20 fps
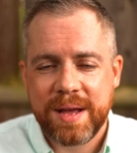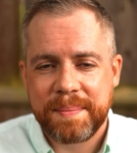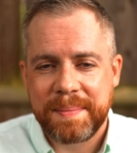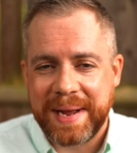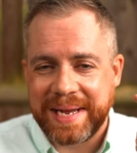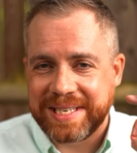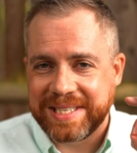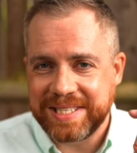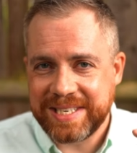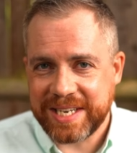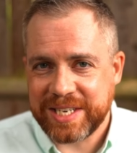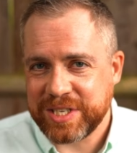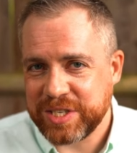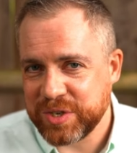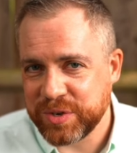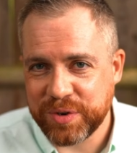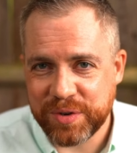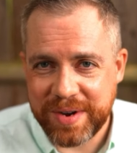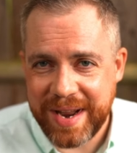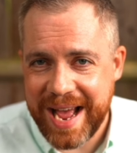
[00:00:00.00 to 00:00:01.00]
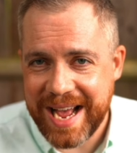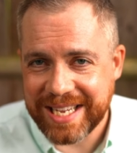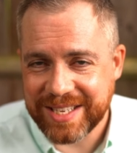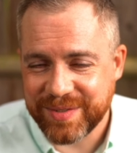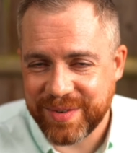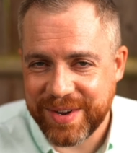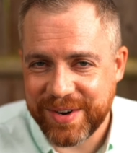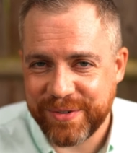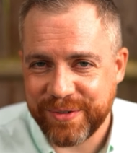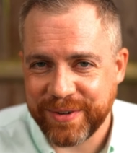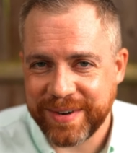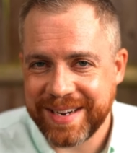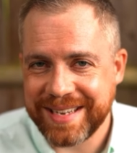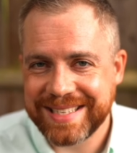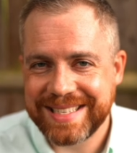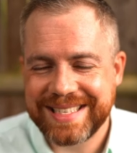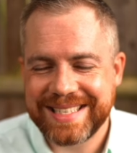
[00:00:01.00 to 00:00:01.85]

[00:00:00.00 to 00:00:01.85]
My six-year-old has one for his